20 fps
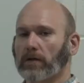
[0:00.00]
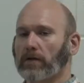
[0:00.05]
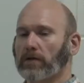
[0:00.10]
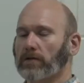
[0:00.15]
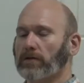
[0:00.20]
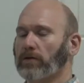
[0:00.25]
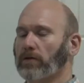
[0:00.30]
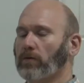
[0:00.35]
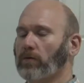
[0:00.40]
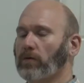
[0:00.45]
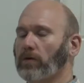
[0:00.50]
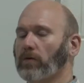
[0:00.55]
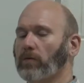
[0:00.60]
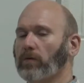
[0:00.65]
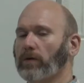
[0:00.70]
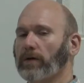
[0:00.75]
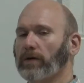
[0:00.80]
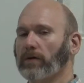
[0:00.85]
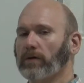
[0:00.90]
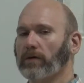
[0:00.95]
So what
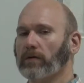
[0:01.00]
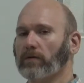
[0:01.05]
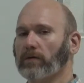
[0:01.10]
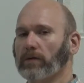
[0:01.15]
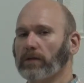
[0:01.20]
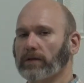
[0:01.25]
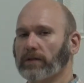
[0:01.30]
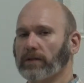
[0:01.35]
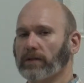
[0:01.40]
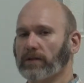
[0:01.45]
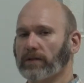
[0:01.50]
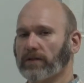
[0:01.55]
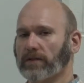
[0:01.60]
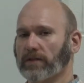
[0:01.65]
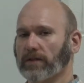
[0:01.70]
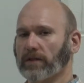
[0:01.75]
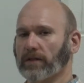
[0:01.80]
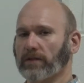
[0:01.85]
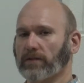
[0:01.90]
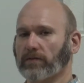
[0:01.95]
we are going to
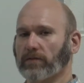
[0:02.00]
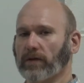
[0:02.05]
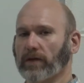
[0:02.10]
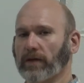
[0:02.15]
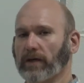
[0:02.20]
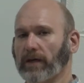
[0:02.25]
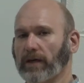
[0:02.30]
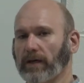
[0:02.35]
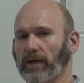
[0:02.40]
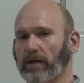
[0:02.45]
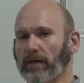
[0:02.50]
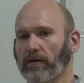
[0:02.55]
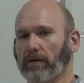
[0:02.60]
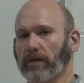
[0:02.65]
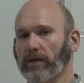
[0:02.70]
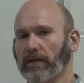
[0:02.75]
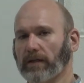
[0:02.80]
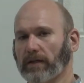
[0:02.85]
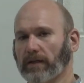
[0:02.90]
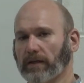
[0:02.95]
discuss right now
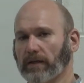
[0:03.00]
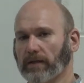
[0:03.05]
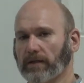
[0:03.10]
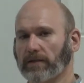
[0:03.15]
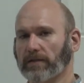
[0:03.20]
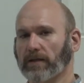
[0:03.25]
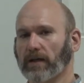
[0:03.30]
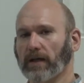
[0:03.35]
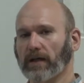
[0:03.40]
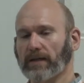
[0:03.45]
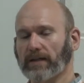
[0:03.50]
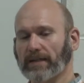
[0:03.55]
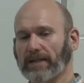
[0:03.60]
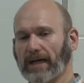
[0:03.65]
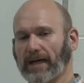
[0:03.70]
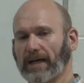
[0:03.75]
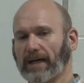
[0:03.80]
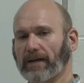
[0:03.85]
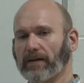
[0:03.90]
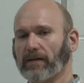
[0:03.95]
is a
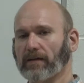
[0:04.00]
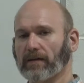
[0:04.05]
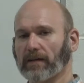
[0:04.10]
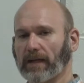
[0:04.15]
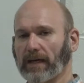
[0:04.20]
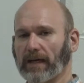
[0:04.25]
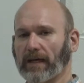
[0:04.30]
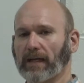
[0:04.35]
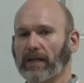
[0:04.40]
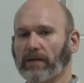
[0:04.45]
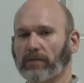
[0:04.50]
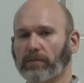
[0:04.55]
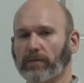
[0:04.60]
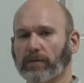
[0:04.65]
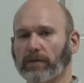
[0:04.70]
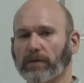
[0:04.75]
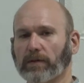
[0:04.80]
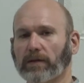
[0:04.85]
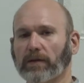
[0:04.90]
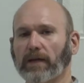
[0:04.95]
dial
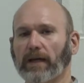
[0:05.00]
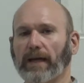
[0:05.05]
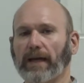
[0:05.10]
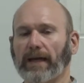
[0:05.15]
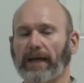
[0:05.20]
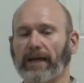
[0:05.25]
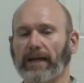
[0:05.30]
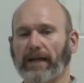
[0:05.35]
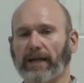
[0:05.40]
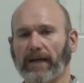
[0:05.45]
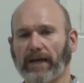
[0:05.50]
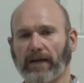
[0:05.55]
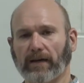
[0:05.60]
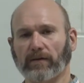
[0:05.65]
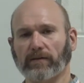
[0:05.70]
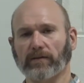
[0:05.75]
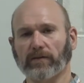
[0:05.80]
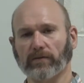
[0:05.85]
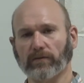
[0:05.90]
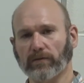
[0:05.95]
caliper and
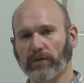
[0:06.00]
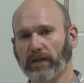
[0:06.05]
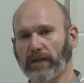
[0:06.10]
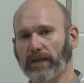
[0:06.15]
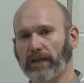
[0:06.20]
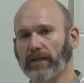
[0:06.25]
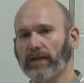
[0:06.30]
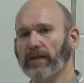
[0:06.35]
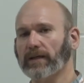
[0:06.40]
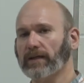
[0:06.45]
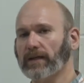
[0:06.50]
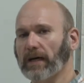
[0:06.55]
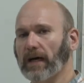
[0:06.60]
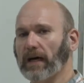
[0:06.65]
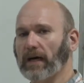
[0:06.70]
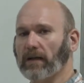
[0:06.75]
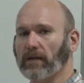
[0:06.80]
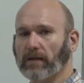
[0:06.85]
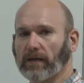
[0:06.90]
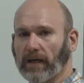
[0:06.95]
how to read a
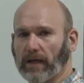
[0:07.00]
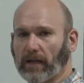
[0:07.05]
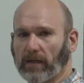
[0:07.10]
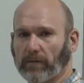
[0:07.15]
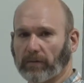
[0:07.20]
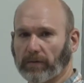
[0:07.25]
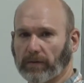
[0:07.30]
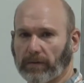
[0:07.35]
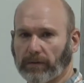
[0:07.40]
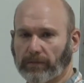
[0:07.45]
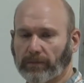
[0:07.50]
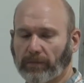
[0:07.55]
dial caliper.